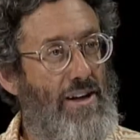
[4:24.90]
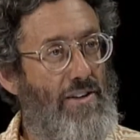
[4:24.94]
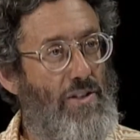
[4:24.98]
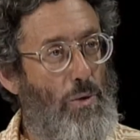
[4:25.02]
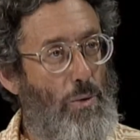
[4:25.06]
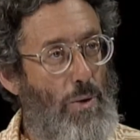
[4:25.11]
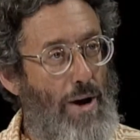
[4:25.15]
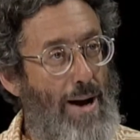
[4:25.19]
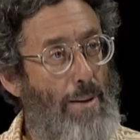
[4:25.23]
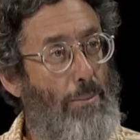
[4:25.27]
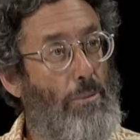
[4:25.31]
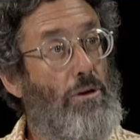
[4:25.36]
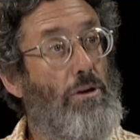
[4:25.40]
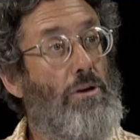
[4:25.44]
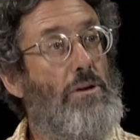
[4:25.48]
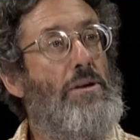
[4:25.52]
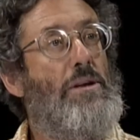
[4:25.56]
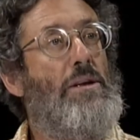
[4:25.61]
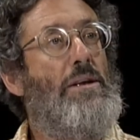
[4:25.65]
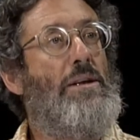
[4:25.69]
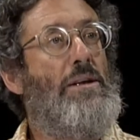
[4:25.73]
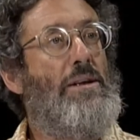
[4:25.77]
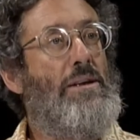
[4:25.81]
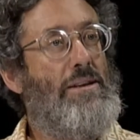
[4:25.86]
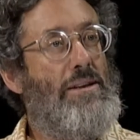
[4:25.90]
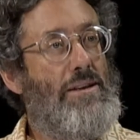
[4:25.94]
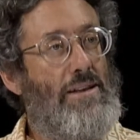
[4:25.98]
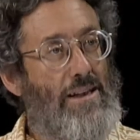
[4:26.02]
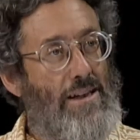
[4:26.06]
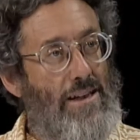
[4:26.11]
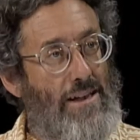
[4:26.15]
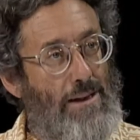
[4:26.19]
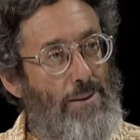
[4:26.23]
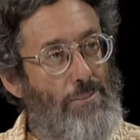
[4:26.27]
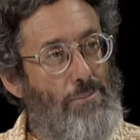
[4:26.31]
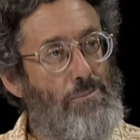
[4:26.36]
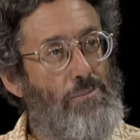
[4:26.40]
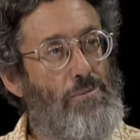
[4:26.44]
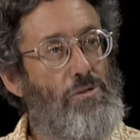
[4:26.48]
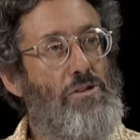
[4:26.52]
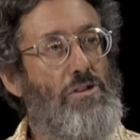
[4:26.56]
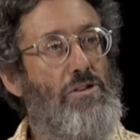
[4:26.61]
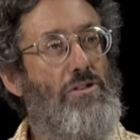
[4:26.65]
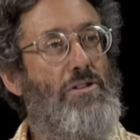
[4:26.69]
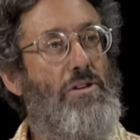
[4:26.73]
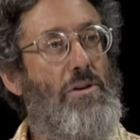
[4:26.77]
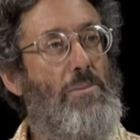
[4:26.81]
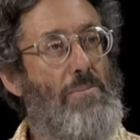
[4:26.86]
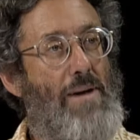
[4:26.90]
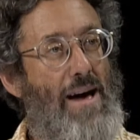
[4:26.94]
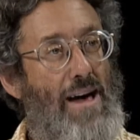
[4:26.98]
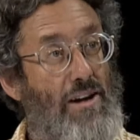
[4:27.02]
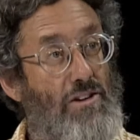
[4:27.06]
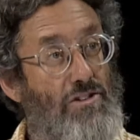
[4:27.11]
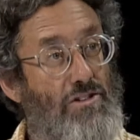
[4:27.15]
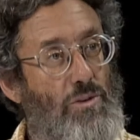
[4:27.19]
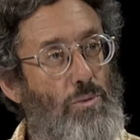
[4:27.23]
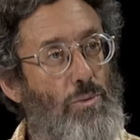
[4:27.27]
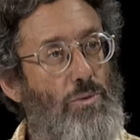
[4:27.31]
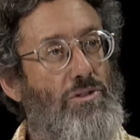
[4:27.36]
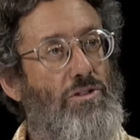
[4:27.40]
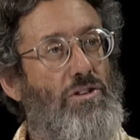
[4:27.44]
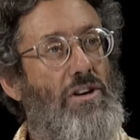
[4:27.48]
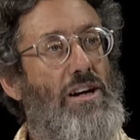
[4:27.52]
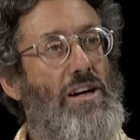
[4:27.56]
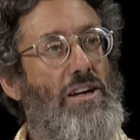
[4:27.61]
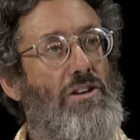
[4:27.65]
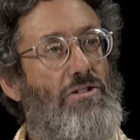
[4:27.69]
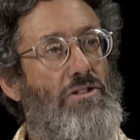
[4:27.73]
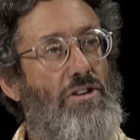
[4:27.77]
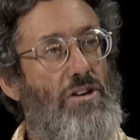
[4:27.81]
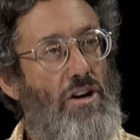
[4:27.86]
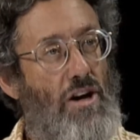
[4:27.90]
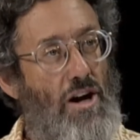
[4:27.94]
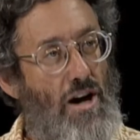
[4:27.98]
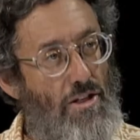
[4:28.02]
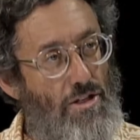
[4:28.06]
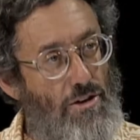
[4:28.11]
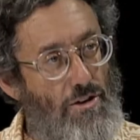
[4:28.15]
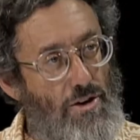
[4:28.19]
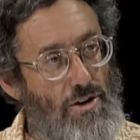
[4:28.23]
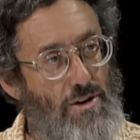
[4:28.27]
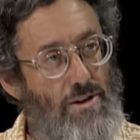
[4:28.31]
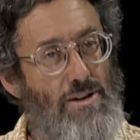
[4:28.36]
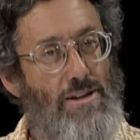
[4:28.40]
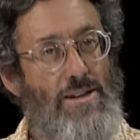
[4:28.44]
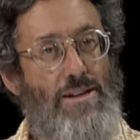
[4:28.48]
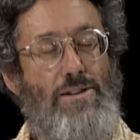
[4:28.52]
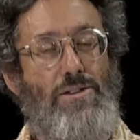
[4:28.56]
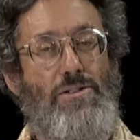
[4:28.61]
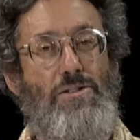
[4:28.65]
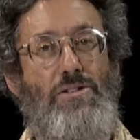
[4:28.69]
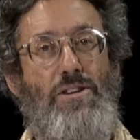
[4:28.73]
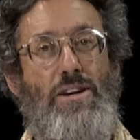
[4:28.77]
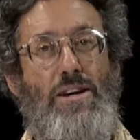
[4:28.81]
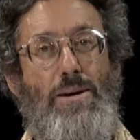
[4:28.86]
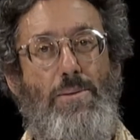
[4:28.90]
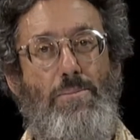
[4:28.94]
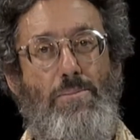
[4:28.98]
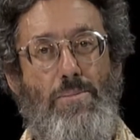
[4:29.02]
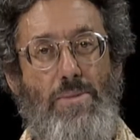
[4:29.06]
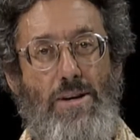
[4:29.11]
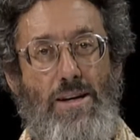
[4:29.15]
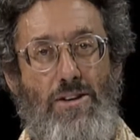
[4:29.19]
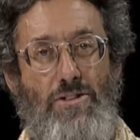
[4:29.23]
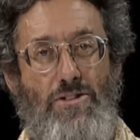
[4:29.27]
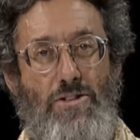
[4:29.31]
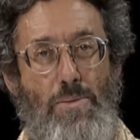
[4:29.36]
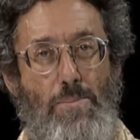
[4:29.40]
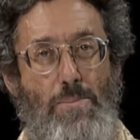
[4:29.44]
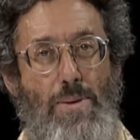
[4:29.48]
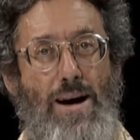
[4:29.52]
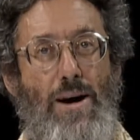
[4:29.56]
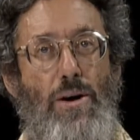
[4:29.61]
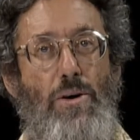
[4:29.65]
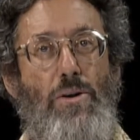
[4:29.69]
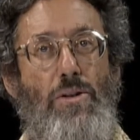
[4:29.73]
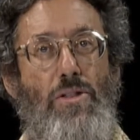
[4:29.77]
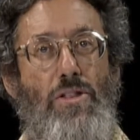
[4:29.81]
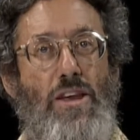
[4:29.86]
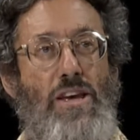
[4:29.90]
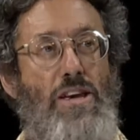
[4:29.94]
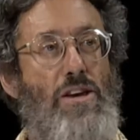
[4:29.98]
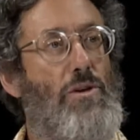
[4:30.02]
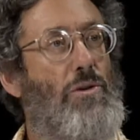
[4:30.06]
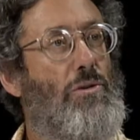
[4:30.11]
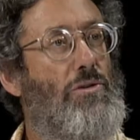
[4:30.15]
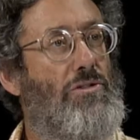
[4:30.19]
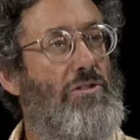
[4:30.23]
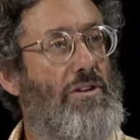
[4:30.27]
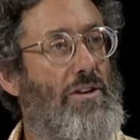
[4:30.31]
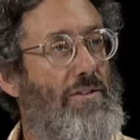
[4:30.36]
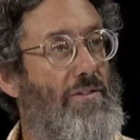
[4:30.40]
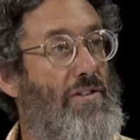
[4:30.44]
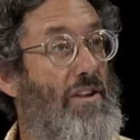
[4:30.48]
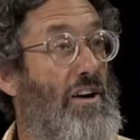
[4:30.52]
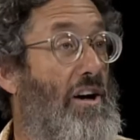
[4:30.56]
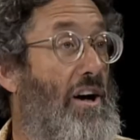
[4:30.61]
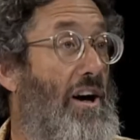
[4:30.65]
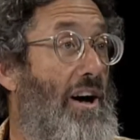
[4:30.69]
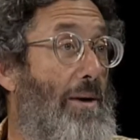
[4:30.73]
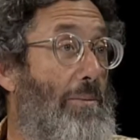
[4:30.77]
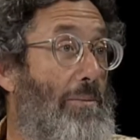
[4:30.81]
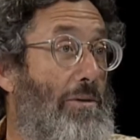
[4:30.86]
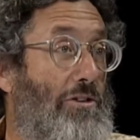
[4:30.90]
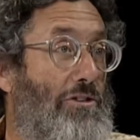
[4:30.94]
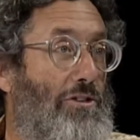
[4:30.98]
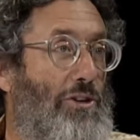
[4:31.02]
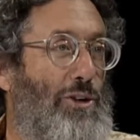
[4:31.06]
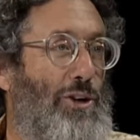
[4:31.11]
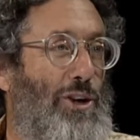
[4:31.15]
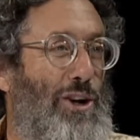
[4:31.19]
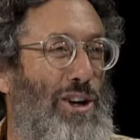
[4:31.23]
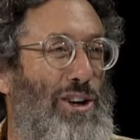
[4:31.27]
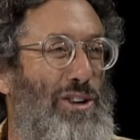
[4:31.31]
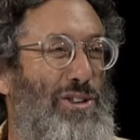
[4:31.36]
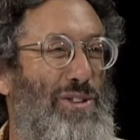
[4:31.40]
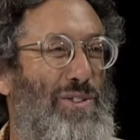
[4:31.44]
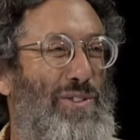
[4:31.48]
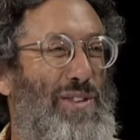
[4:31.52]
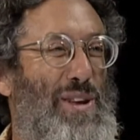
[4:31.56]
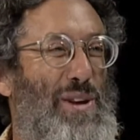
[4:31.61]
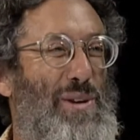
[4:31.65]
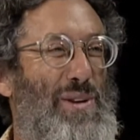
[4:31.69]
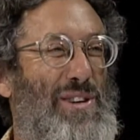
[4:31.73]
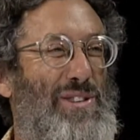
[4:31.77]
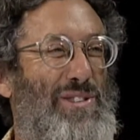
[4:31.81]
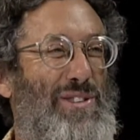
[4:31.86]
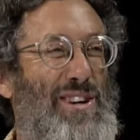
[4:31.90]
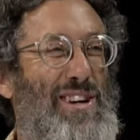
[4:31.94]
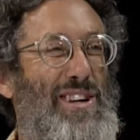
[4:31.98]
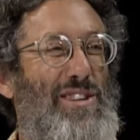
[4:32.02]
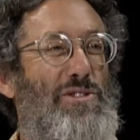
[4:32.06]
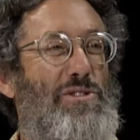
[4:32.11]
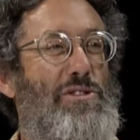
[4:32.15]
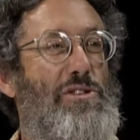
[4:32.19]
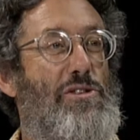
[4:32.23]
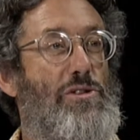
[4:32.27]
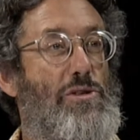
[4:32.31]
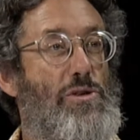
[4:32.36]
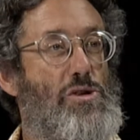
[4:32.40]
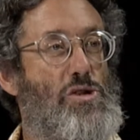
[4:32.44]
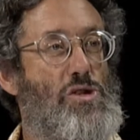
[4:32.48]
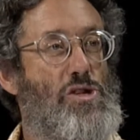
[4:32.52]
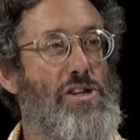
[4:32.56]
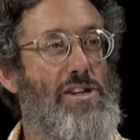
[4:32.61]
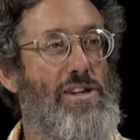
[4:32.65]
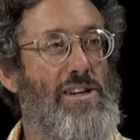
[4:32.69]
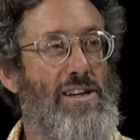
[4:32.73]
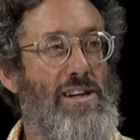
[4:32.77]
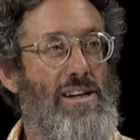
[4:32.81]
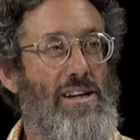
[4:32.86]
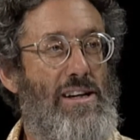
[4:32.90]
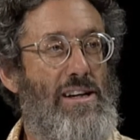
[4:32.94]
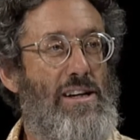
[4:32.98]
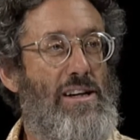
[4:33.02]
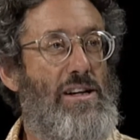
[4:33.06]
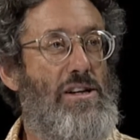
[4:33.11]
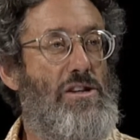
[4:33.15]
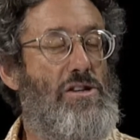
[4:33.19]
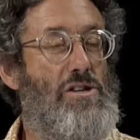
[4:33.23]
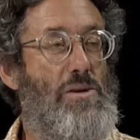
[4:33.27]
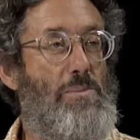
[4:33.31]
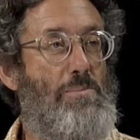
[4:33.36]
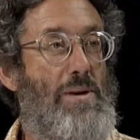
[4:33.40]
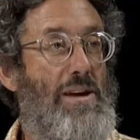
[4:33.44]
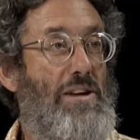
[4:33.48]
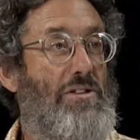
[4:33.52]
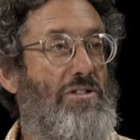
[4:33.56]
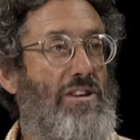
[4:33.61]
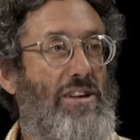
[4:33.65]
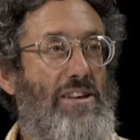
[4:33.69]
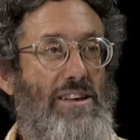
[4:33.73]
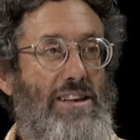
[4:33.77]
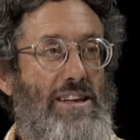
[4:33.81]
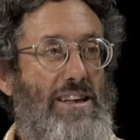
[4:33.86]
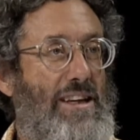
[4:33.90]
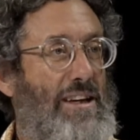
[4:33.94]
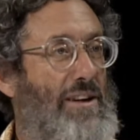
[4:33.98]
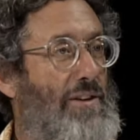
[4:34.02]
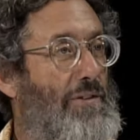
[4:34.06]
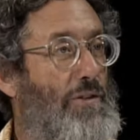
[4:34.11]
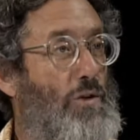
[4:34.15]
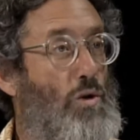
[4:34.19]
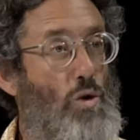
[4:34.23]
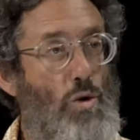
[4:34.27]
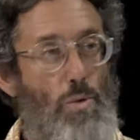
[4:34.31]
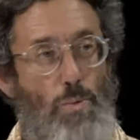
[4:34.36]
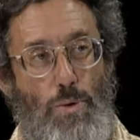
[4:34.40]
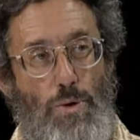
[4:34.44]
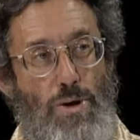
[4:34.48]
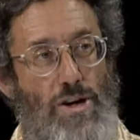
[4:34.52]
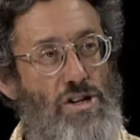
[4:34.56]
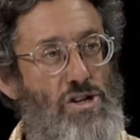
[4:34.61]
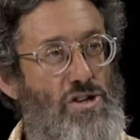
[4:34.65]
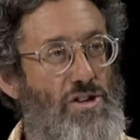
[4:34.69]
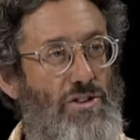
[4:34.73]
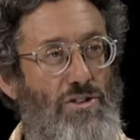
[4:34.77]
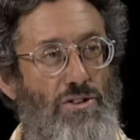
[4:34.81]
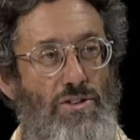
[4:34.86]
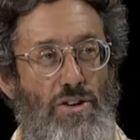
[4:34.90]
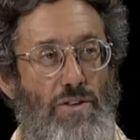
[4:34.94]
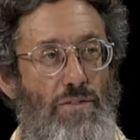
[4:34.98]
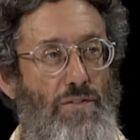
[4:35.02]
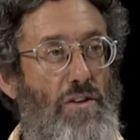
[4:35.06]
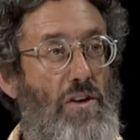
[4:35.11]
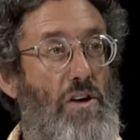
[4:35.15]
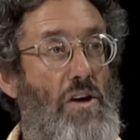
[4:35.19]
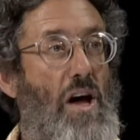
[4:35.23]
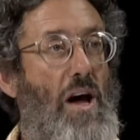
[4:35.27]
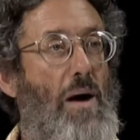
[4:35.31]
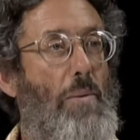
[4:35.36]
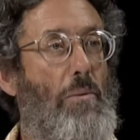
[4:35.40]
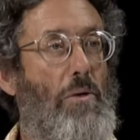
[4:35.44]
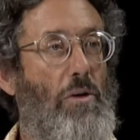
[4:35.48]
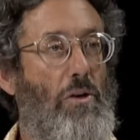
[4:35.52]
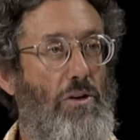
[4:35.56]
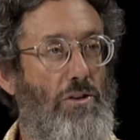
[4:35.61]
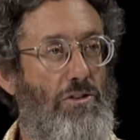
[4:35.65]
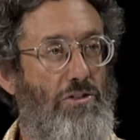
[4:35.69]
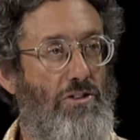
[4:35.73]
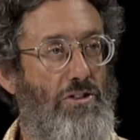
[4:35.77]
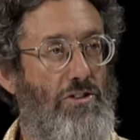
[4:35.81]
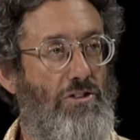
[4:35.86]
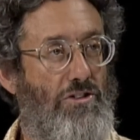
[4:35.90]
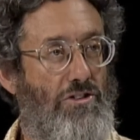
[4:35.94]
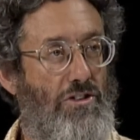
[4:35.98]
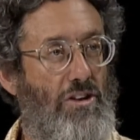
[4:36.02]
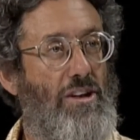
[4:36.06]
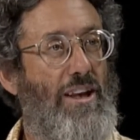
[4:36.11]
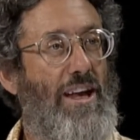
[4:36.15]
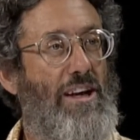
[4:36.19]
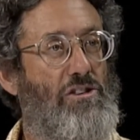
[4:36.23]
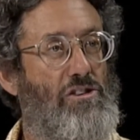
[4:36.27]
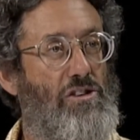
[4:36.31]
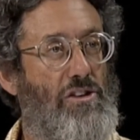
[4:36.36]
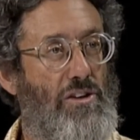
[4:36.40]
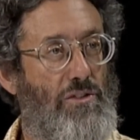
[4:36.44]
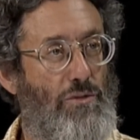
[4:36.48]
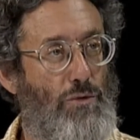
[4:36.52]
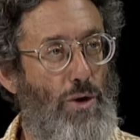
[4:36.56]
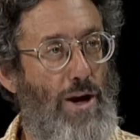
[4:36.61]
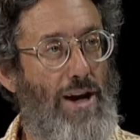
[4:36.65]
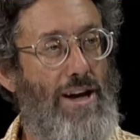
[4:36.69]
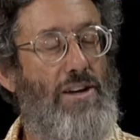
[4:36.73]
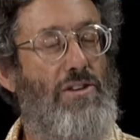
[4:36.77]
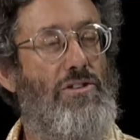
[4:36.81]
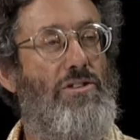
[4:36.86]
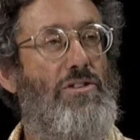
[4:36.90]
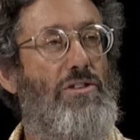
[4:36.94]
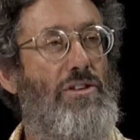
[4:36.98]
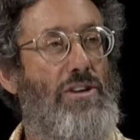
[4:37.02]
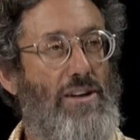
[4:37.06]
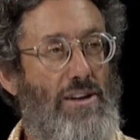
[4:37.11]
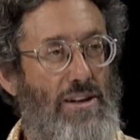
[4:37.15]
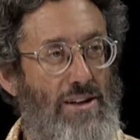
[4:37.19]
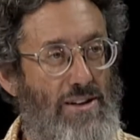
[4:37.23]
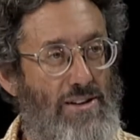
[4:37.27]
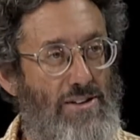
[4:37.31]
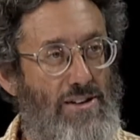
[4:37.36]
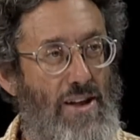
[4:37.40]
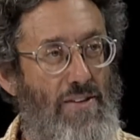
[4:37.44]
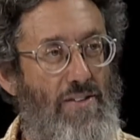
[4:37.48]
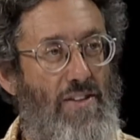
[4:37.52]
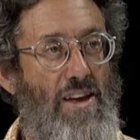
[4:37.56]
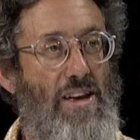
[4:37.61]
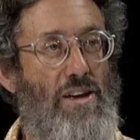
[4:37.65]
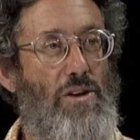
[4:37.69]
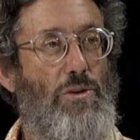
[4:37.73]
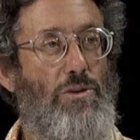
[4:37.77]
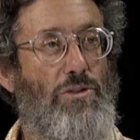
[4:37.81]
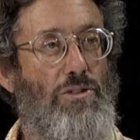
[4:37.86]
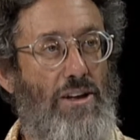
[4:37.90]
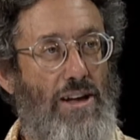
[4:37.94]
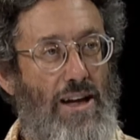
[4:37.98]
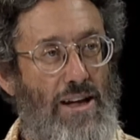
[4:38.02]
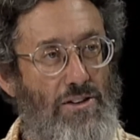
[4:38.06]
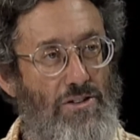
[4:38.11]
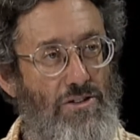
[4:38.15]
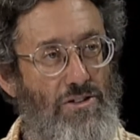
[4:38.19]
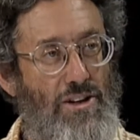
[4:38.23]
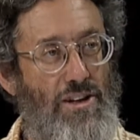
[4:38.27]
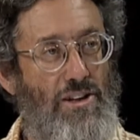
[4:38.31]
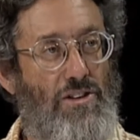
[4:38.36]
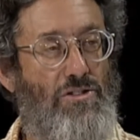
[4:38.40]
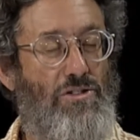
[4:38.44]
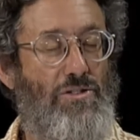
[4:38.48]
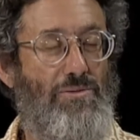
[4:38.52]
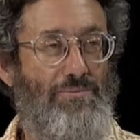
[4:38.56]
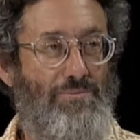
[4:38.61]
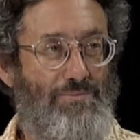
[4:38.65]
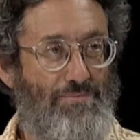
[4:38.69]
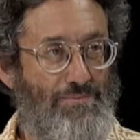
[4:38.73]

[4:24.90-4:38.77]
the Rabble. Um, she's a Madison, Wisconsin author, and um, it's about the use of the Commerce Clause of the U.S. Constitution to basically give corporations a phenomenal s- selection of rights mm-hmm. that they use against us. Right.